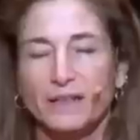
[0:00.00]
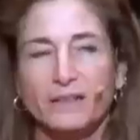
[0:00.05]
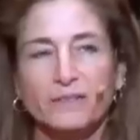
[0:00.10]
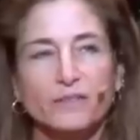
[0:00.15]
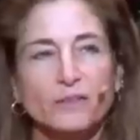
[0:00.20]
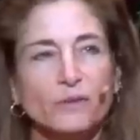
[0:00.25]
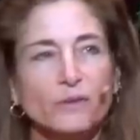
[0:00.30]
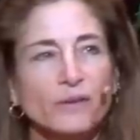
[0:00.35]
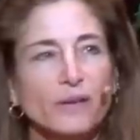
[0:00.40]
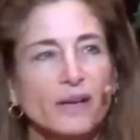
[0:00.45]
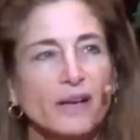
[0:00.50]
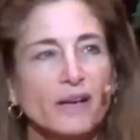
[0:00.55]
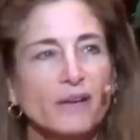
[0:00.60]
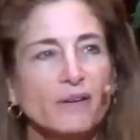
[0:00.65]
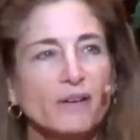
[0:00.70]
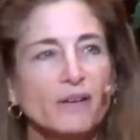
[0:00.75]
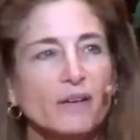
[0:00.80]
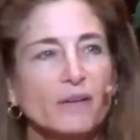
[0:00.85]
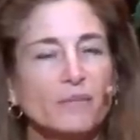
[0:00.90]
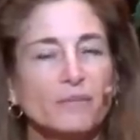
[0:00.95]
So
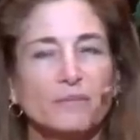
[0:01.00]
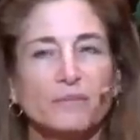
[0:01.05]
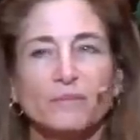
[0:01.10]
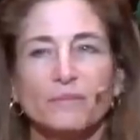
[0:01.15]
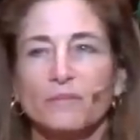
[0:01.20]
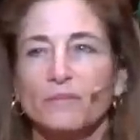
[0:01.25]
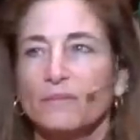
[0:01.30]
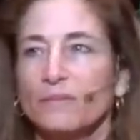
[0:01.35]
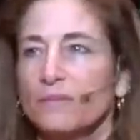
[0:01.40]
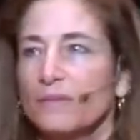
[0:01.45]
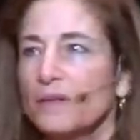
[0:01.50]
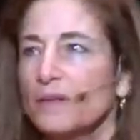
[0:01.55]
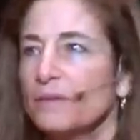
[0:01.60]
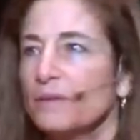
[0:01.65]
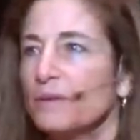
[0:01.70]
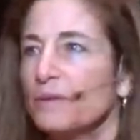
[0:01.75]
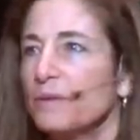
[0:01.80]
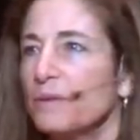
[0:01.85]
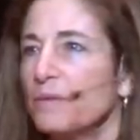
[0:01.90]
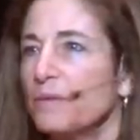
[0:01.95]
how come? Why
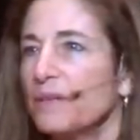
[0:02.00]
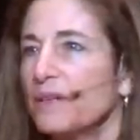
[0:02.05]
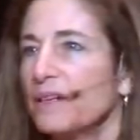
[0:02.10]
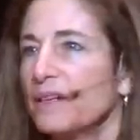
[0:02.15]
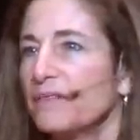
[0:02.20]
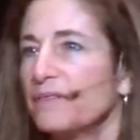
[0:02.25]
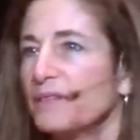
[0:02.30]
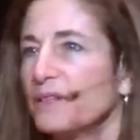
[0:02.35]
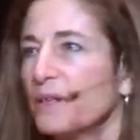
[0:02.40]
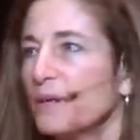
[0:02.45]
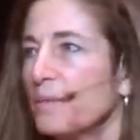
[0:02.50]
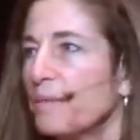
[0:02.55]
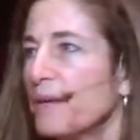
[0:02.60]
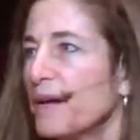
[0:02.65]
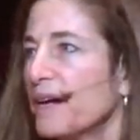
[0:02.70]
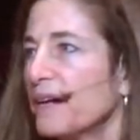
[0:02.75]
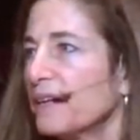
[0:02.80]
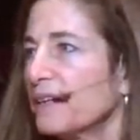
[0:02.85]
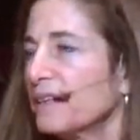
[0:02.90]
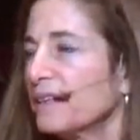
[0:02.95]
would we want to have to come
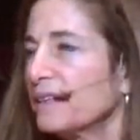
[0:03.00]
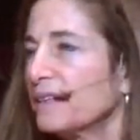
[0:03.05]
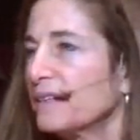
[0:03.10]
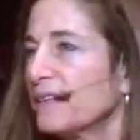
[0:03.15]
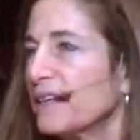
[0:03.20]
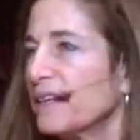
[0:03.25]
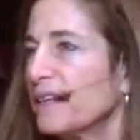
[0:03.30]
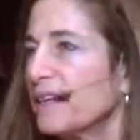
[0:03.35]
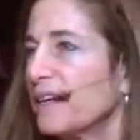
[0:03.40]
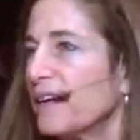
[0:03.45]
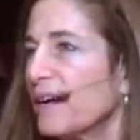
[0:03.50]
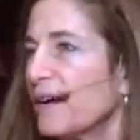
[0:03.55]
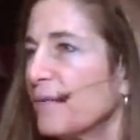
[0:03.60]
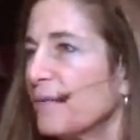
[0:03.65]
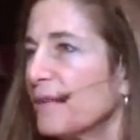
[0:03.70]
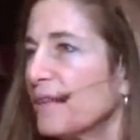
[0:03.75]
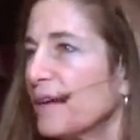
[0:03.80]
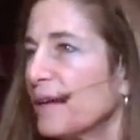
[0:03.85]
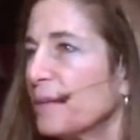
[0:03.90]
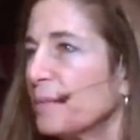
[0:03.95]
back and hang out
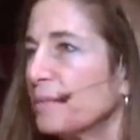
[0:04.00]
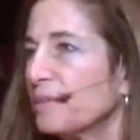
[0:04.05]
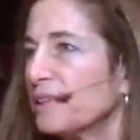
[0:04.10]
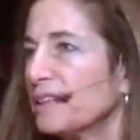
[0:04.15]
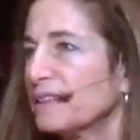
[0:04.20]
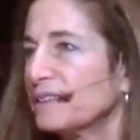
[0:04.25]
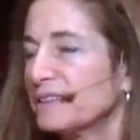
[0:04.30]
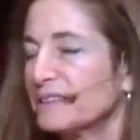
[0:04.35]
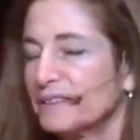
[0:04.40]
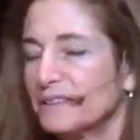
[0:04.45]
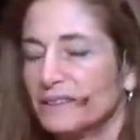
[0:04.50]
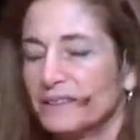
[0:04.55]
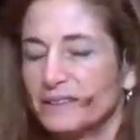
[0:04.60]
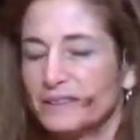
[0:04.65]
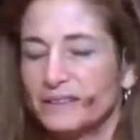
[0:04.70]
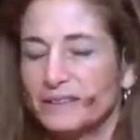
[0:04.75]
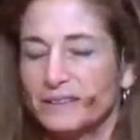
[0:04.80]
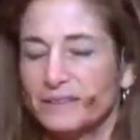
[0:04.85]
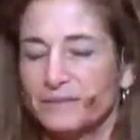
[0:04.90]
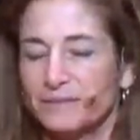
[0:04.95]
with
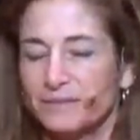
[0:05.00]
unpleasantness?